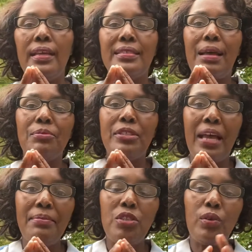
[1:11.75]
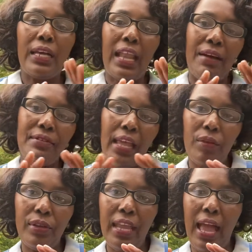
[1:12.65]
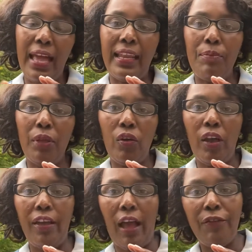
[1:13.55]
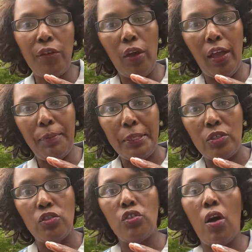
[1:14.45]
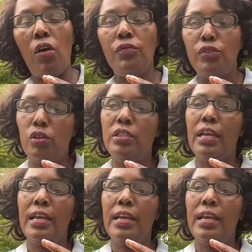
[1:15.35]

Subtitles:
Sometimes you can have diarrhea and a few episodes of not